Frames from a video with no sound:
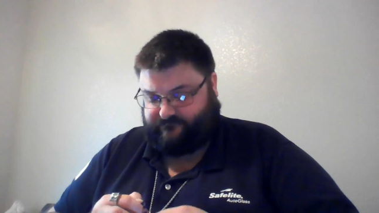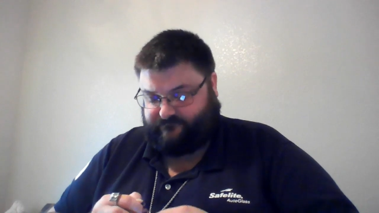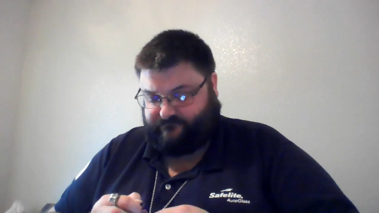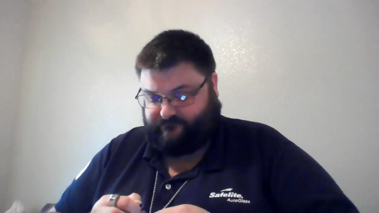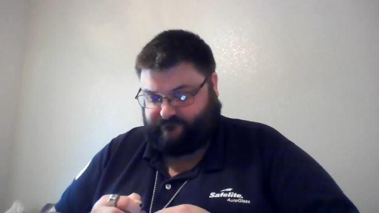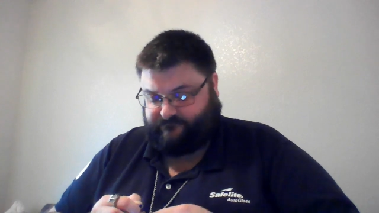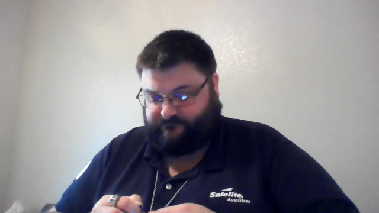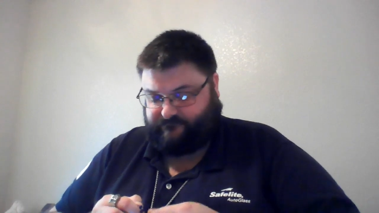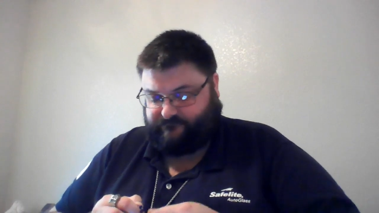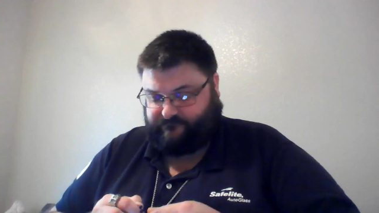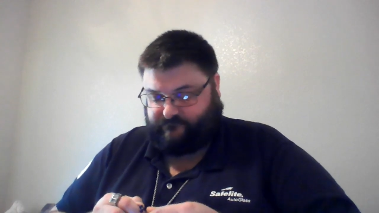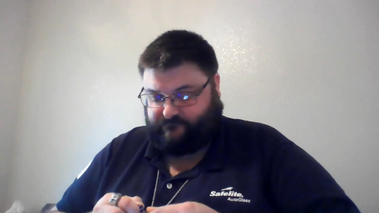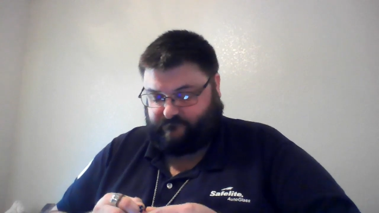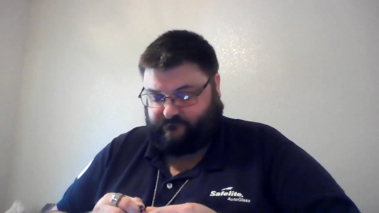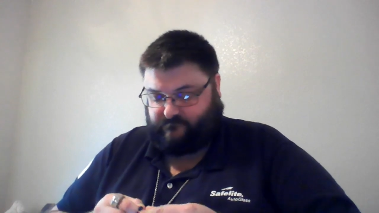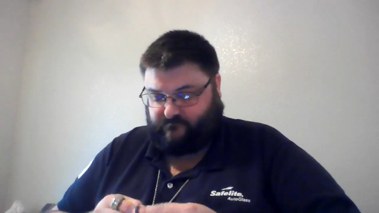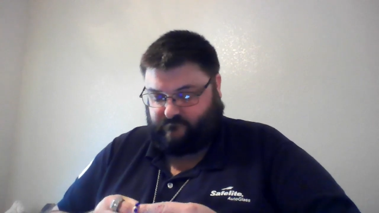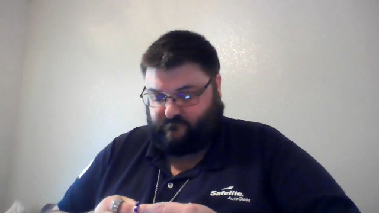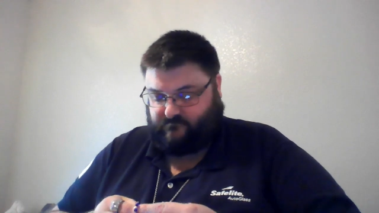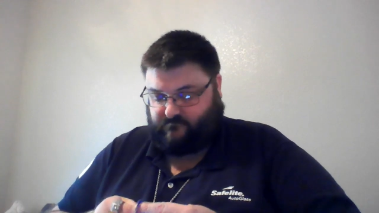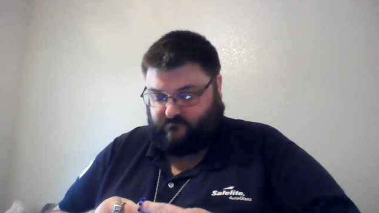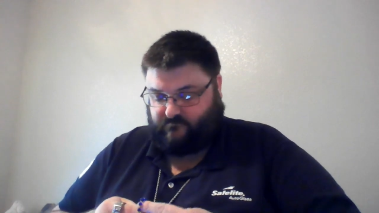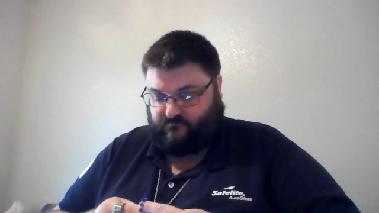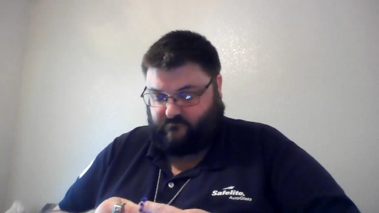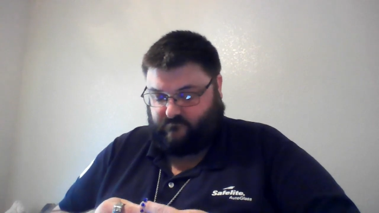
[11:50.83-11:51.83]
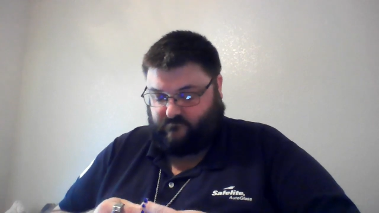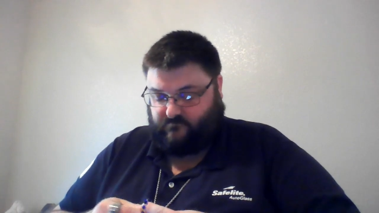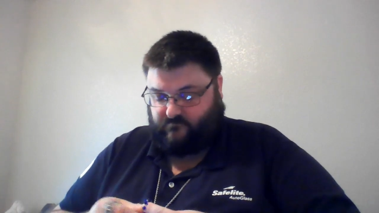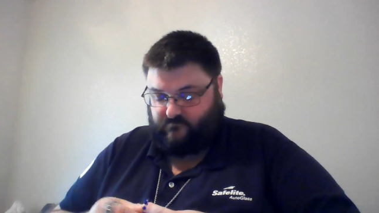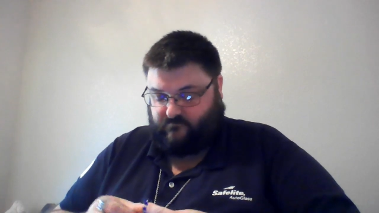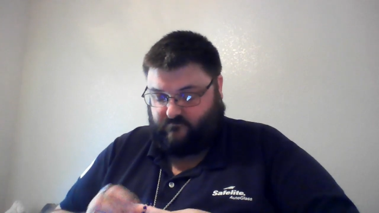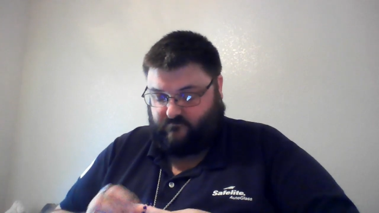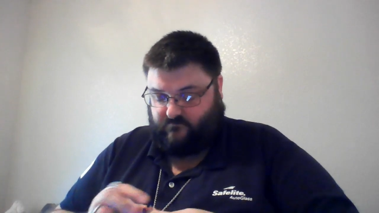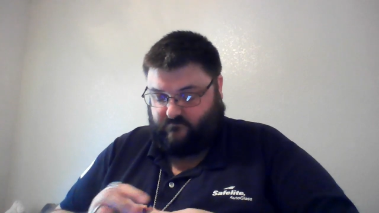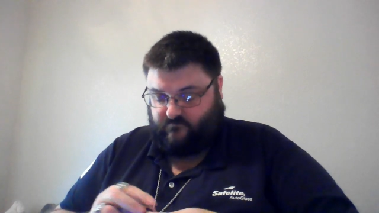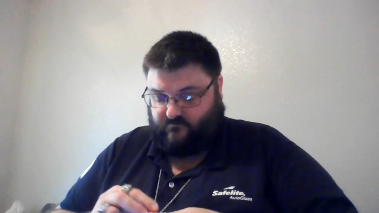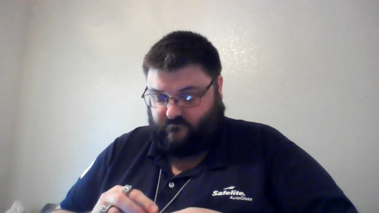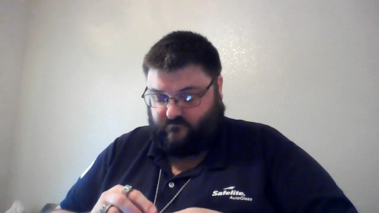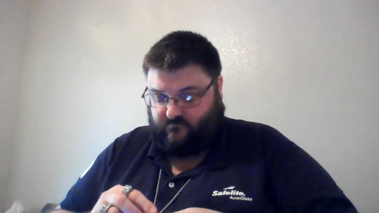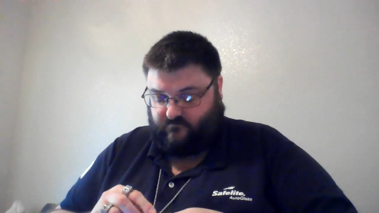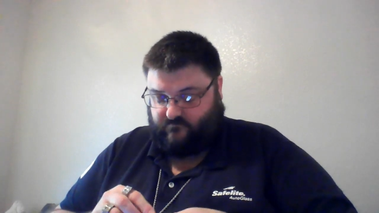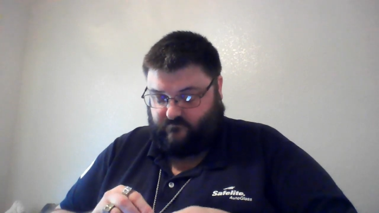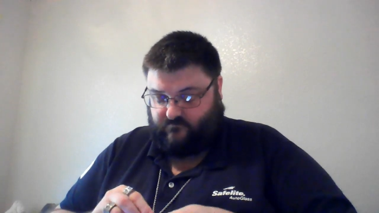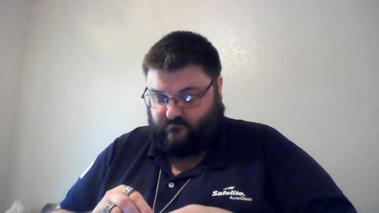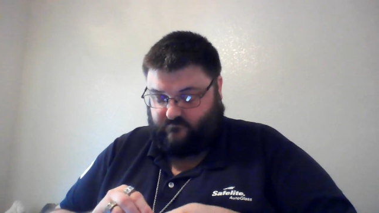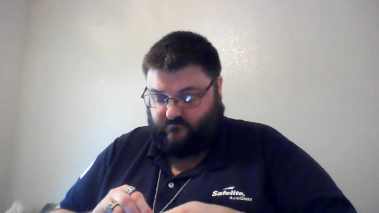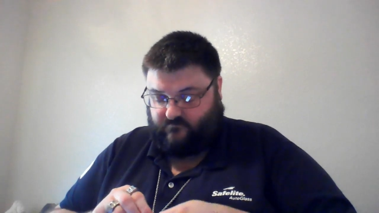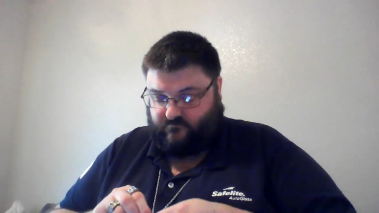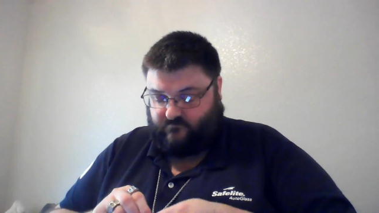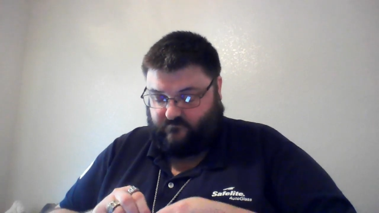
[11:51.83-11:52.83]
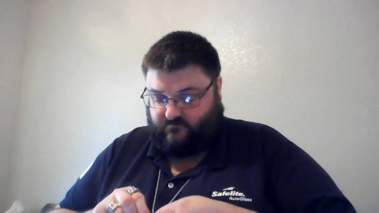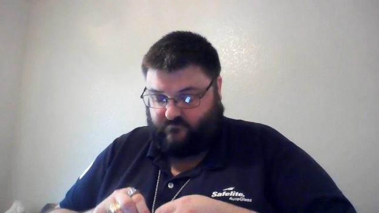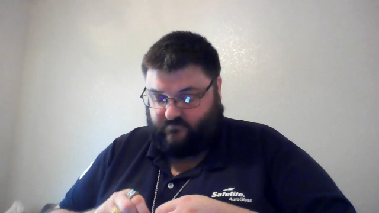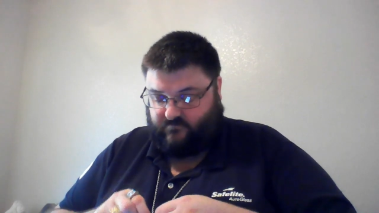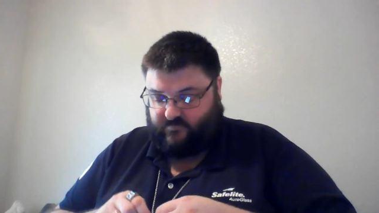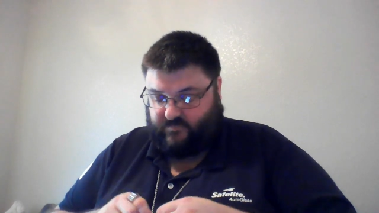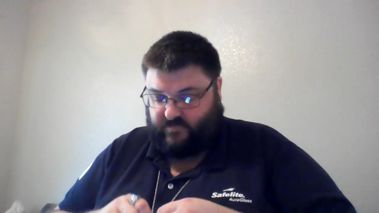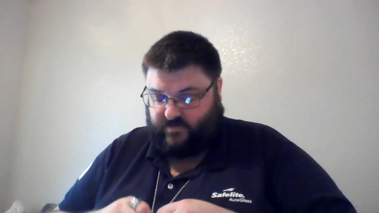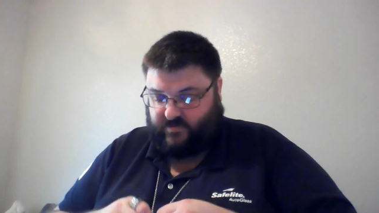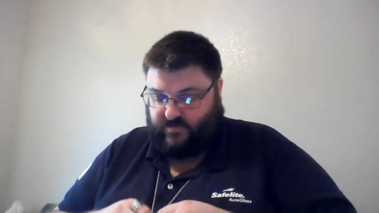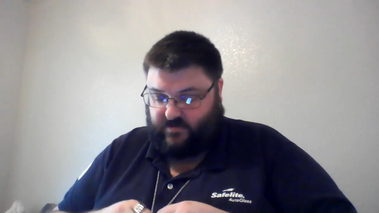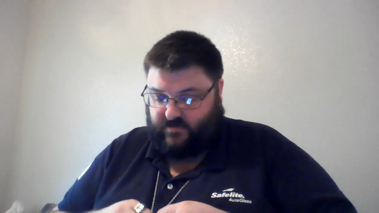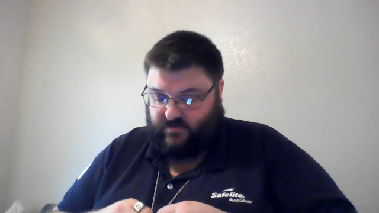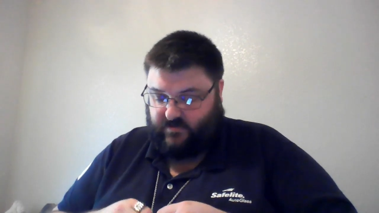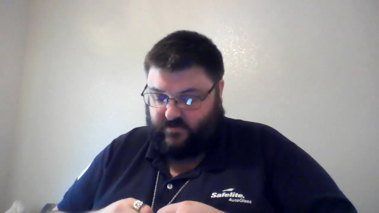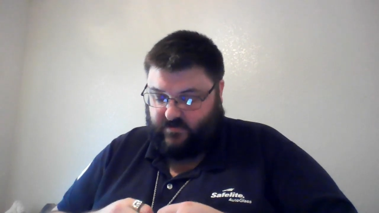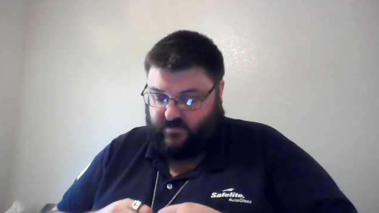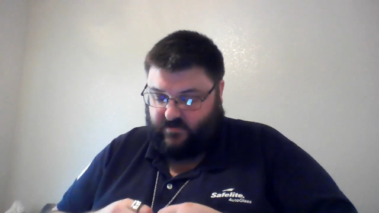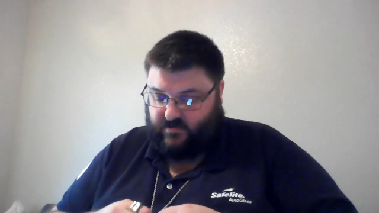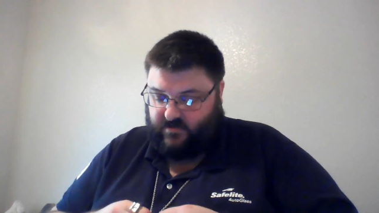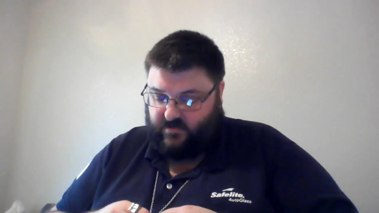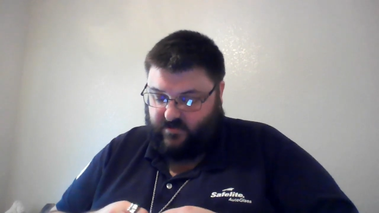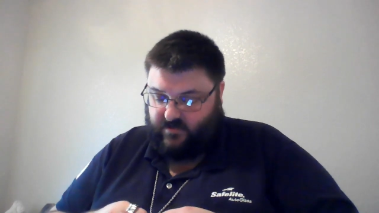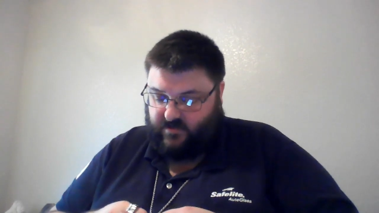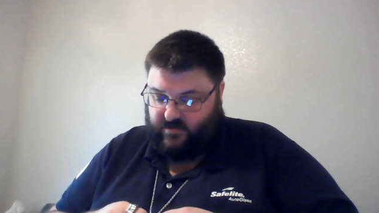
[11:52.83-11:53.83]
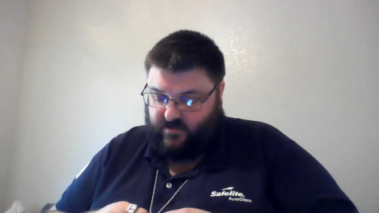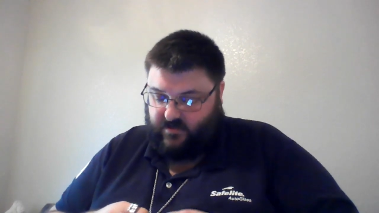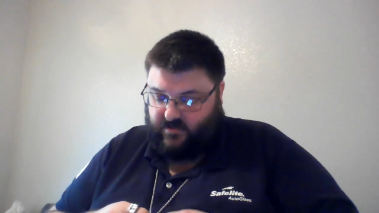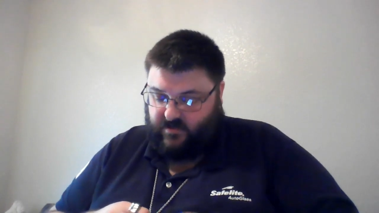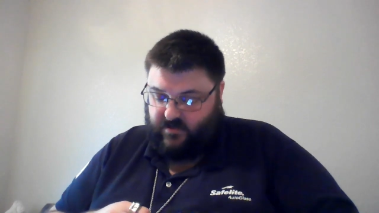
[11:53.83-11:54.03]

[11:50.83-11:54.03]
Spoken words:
No one is speaking in this clip.